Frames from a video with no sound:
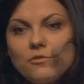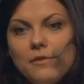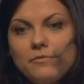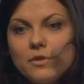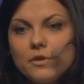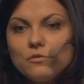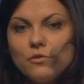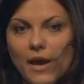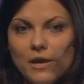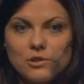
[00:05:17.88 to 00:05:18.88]
traffic
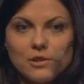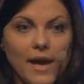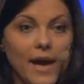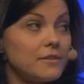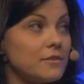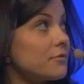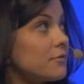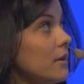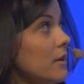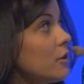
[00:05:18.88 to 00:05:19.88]
into actually active
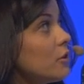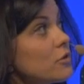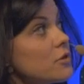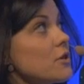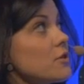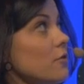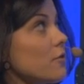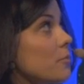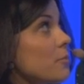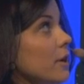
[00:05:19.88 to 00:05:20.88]
users
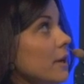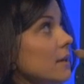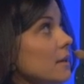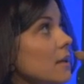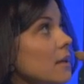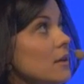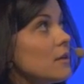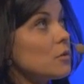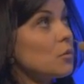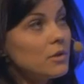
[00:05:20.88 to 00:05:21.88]
of your product.
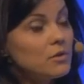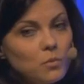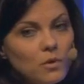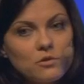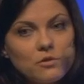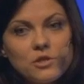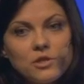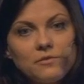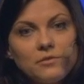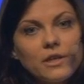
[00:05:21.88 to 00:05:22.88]
So what you want to achieve